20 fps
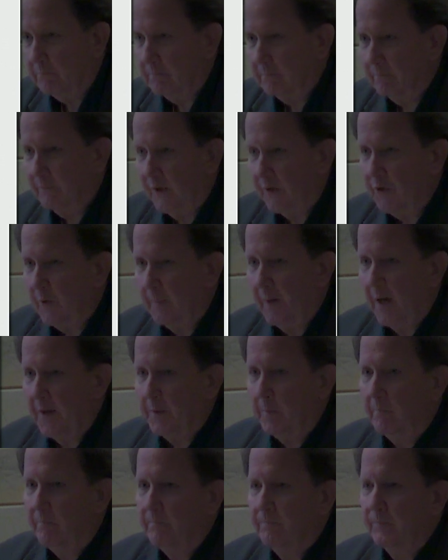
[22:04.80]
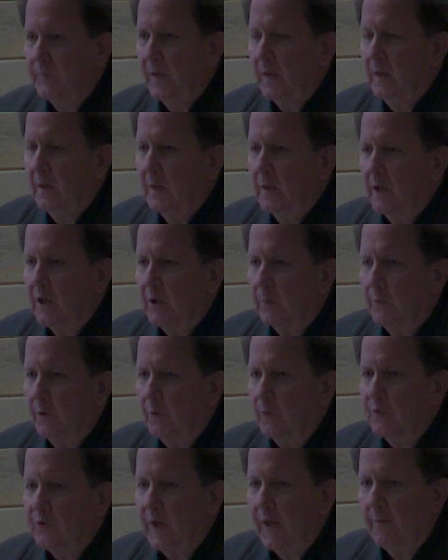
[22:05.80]
at the bottom. And the
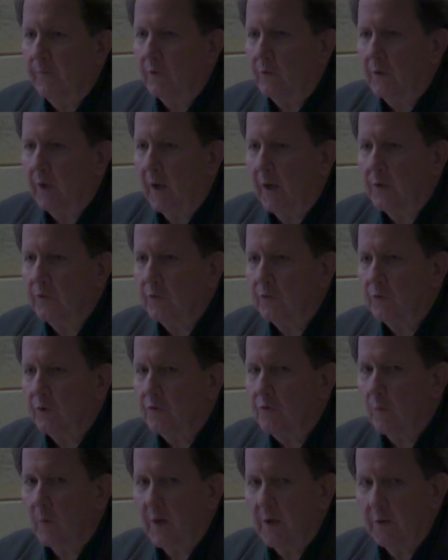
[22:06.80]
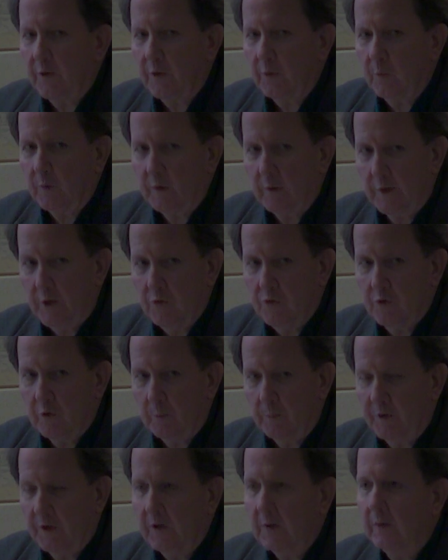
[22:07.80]
book was advertised in such a way that it would lead you to
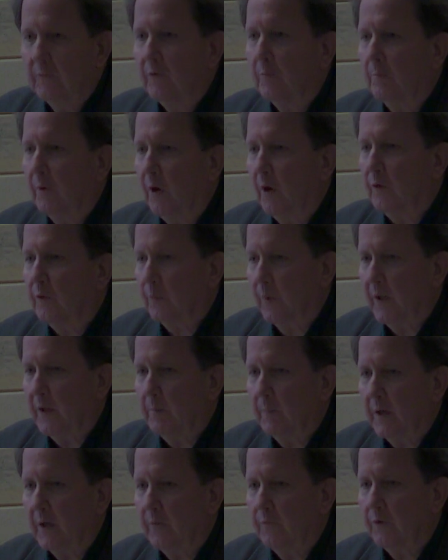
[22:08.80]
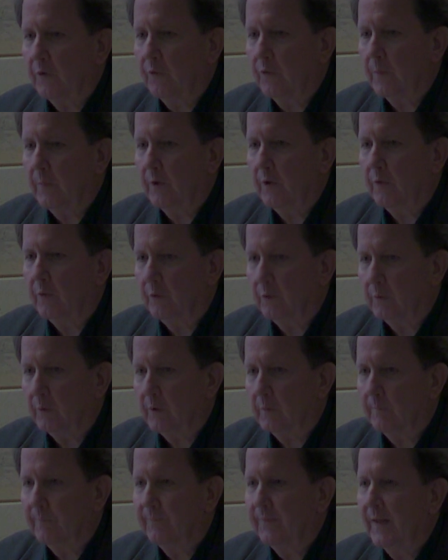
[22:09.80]
believe that Mark Twain may have contributed to
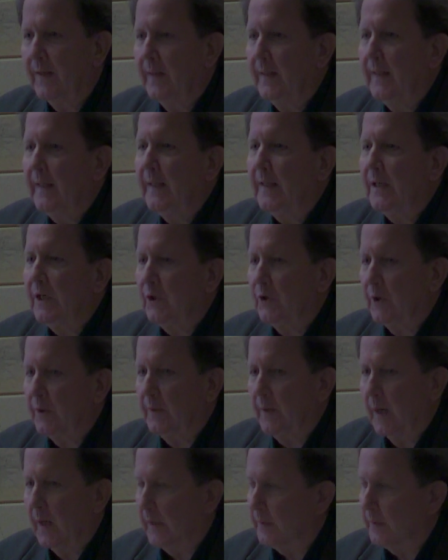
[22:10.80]
it. He did not.